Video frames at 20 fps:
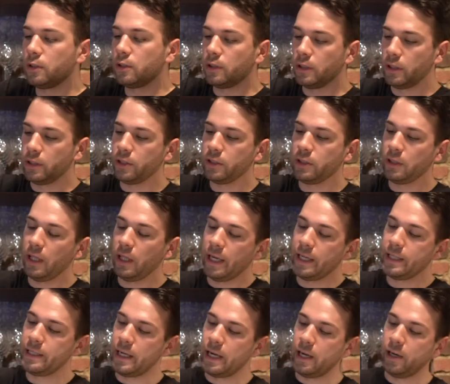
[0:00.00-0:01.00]
and just lay
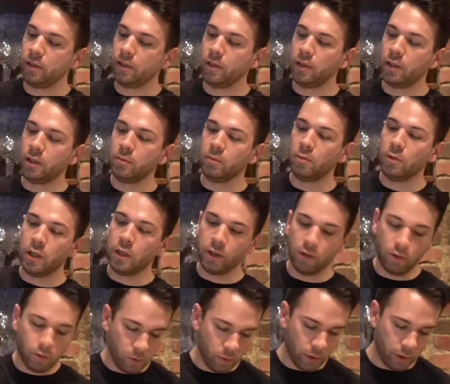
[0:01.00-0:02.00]
it down on one
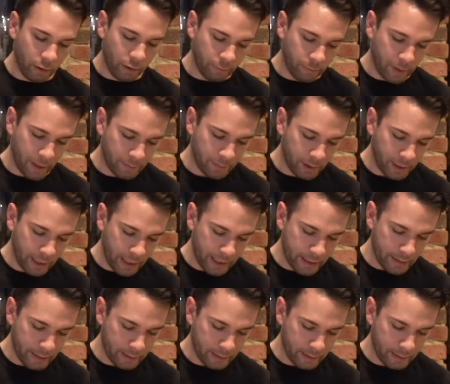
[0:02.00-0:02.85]
corner of my plate.